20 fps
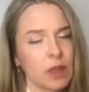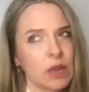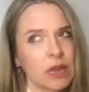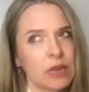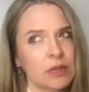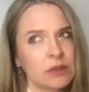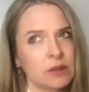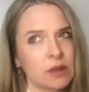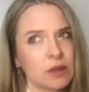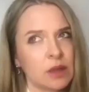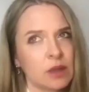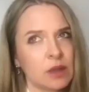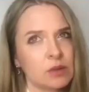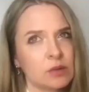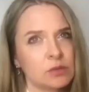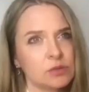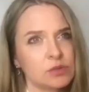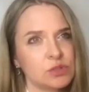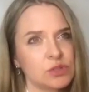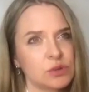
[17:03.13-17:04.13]
And
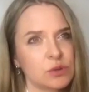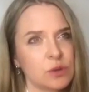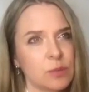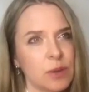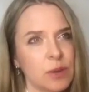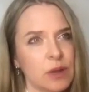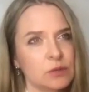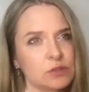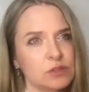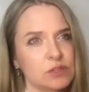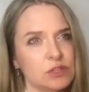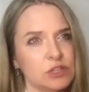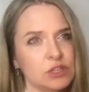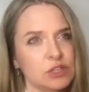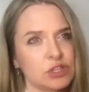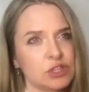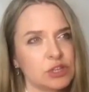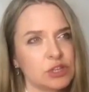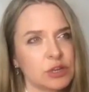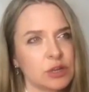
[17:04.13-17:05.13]
also about
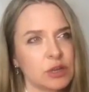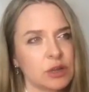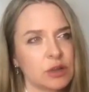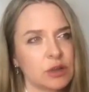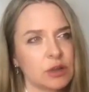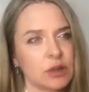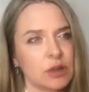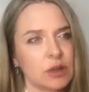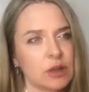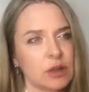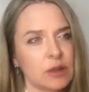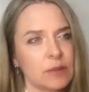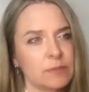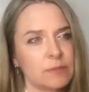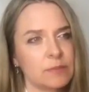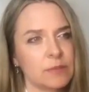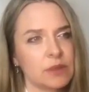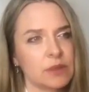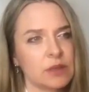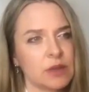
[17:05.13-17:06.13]
teaching
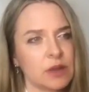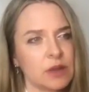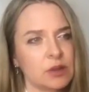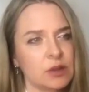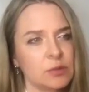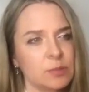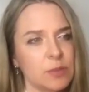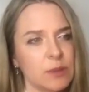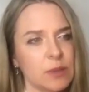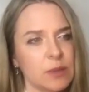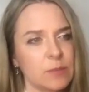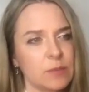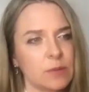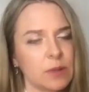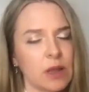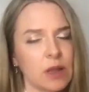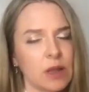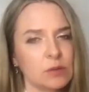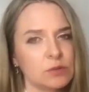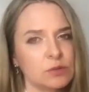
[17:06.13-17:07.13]
young people
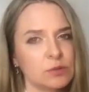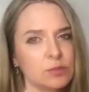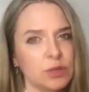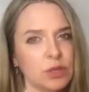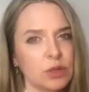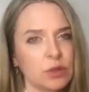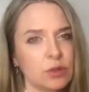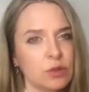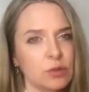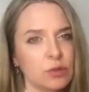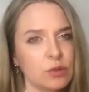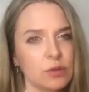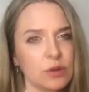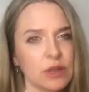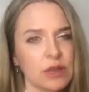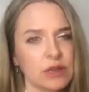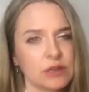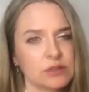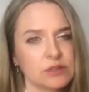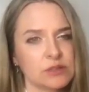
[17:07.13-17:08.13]
how to be
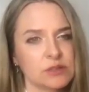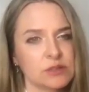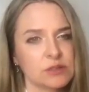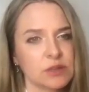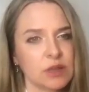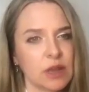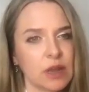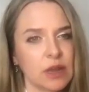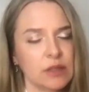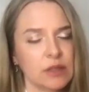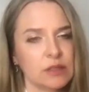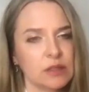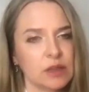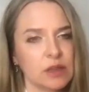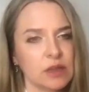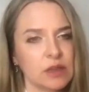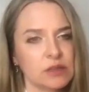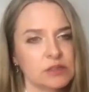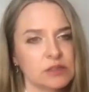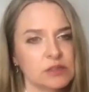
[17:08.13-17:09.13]
curious. I
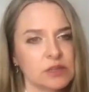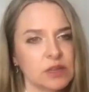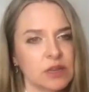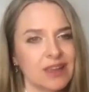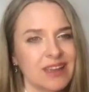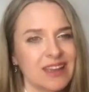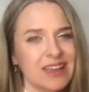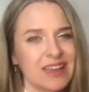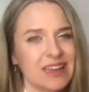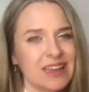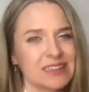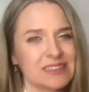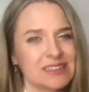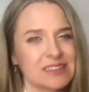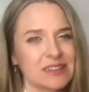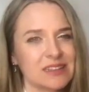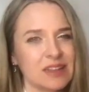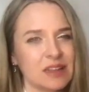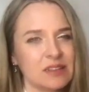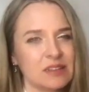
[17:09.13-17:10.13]
think it's
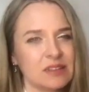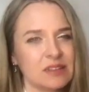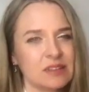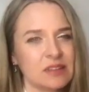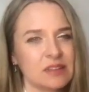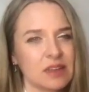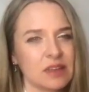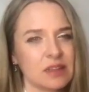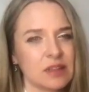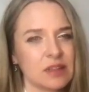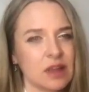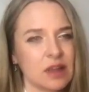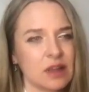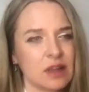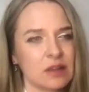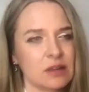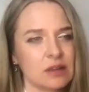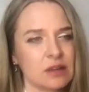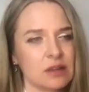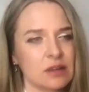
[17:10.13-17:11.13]
another thing that